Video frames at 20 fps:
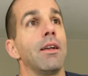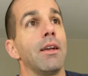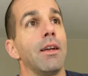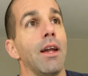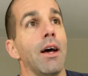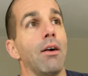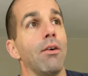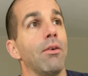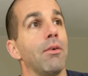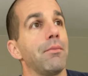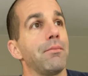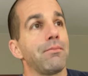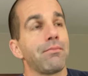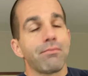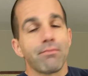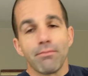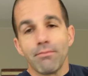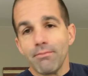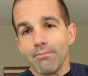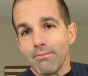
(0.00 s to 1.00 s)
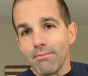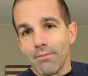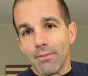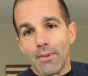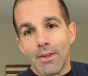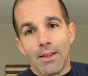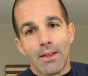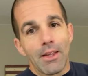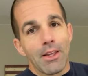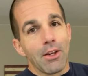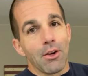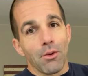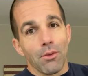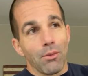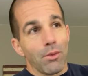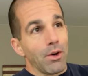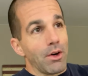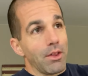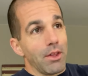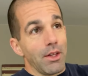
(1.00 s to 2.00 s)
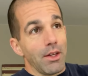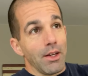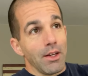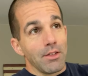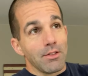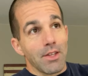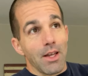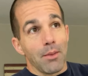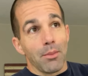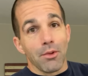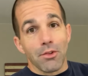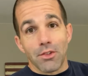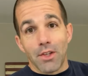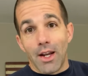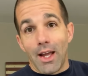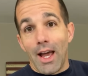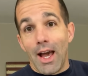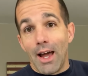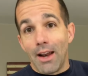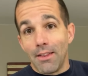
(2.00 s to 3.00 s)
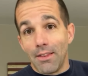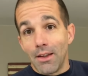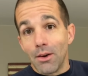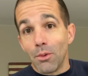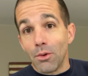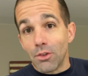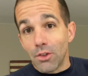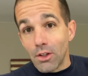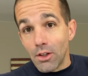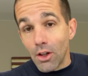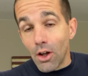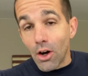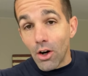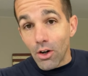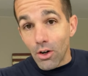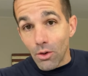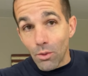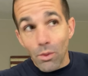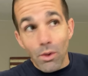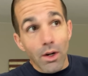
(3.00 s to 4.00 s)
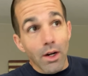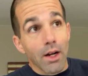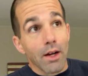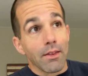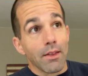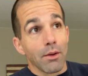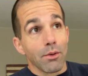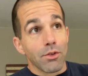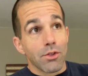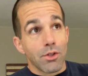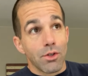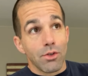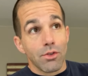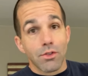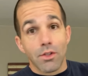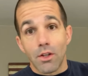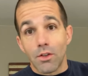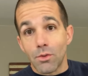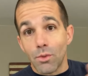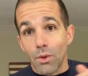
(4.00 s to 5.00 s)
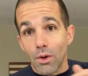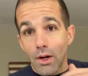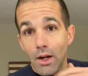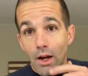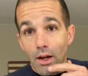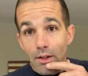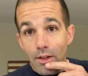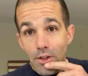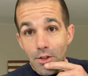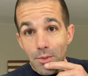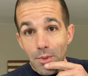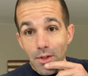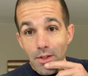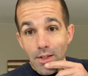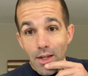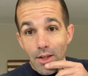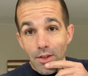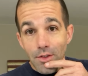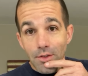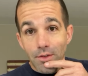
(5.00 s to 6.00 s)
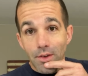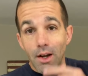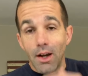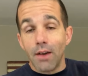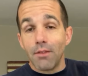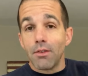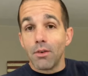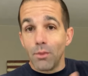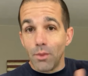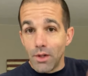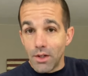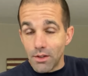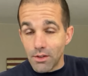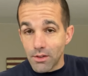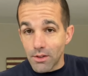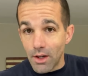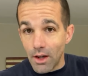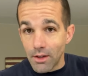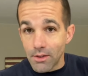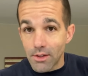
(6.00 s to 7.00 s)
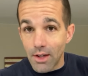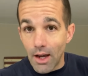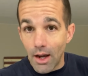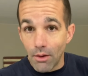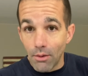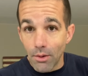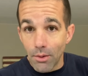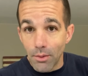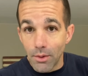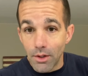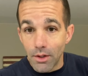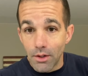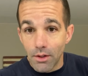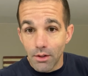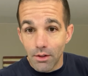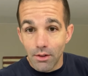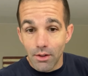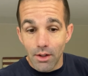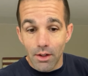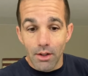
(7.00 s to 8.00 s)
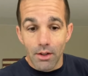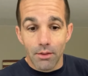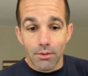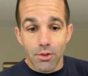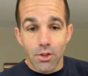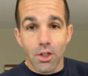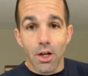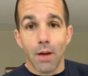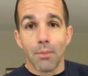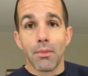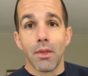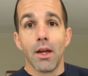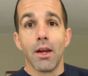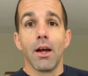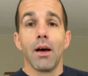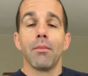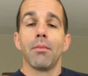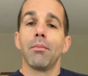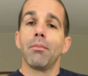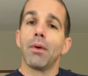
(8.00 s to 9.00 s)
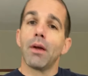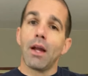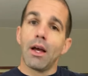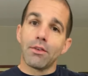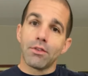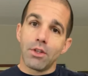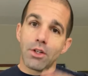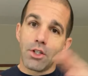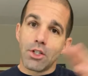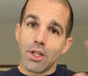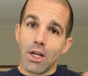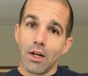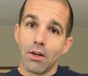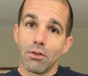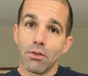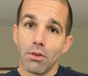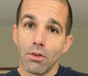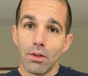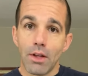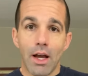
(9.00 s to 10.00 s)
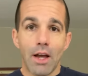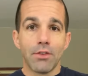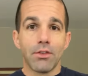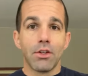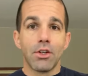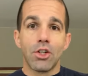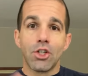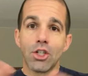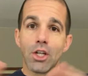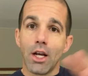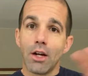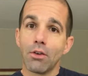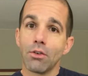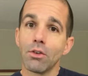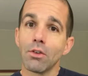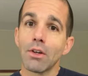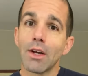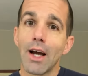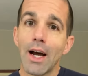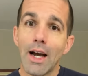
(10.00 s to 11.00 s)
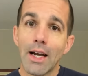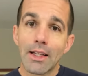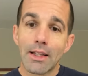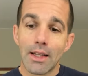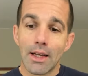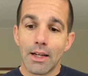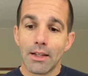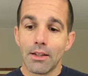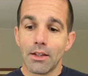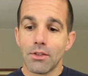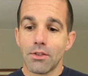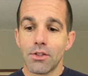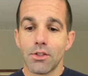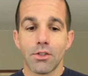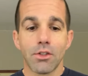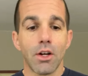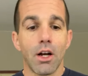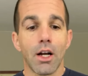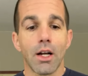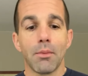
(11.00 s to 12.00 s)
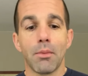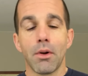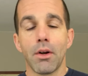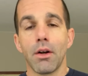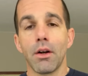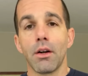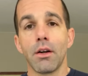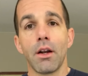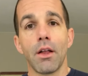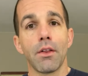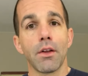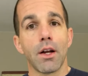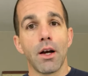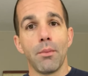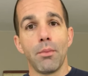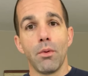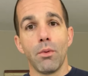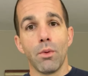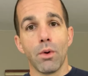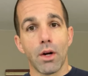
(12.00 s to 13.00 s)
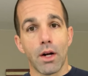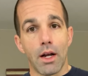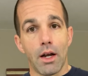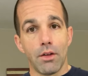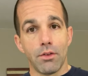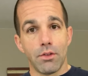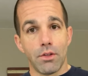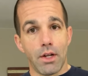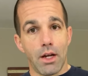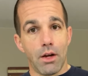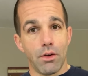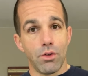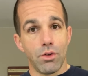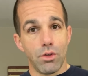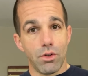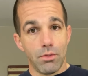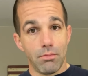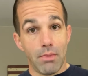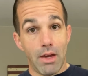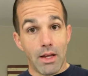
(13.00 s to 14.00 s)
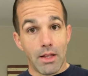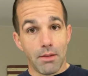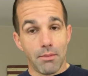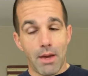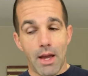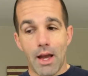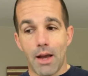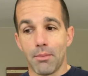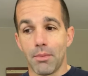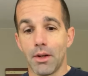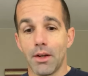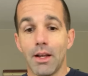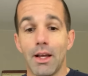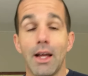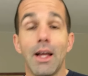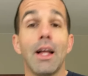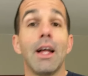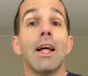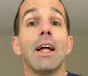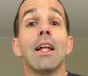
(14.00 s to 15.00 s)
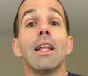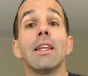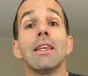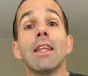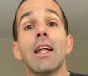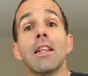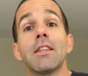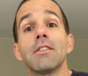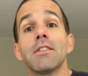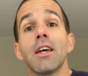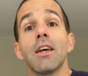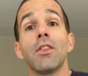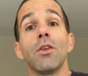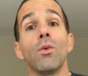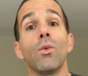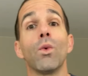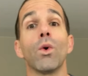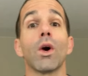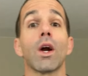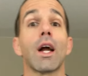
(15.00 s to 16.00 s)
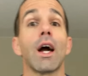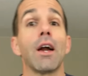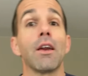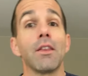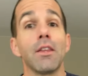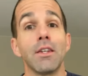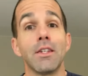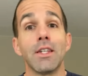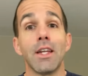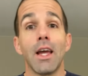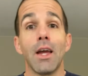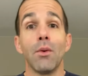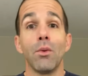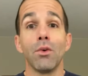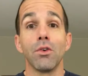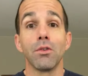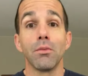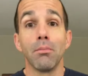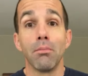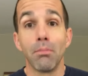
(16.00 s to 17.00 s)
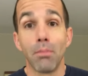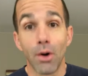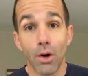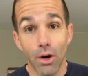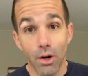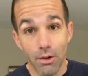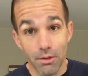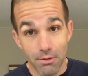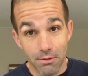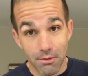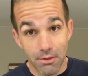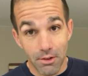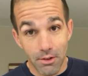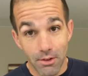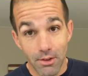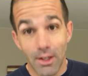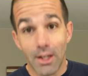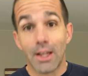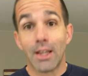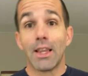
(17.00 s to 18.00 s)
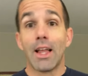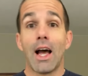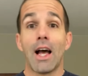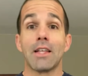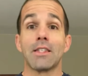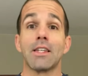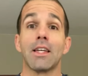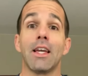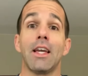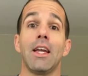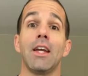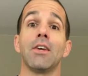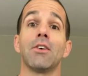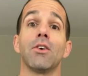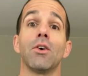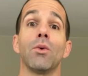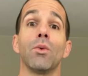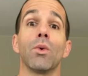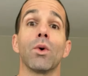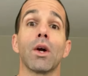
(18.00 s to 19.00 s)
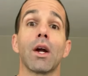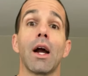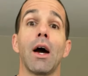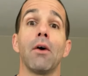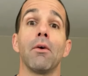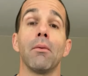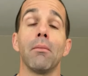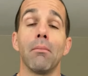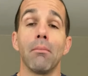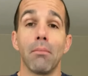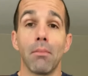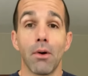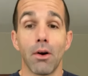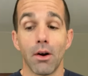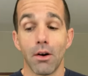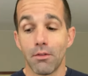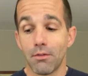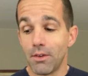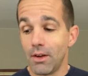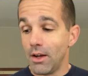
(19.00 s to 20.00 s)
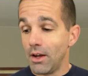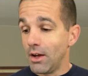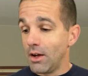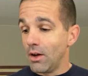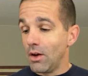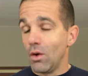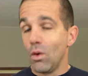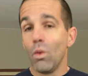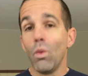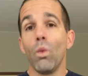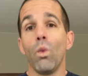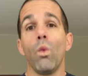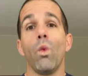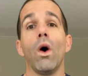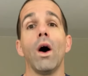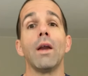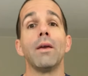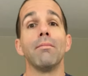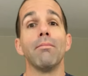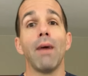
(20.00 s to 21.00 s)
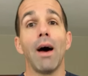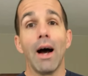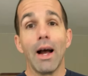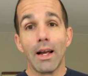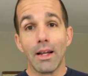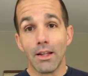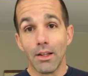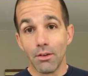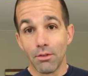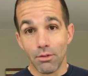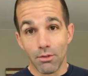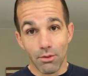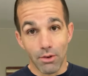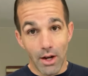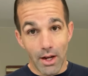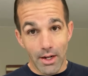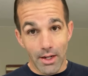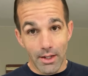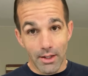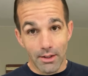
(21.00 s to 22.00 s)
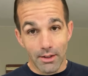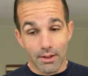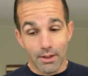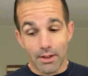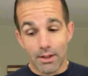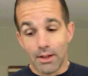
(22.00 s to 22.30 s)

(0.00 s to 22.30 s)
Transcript: Now, you know, one of the examples that I had in there was a longer workout. That was Tuesday's workout, Linchpin Test 5. We discussed how we would uh, chop that up. But as a general as a general guideline, let's just talk about another couple workouts and how you could make them happen. Let's say the workout of the day was Murph, the classic hero workout Murph. One mile of running,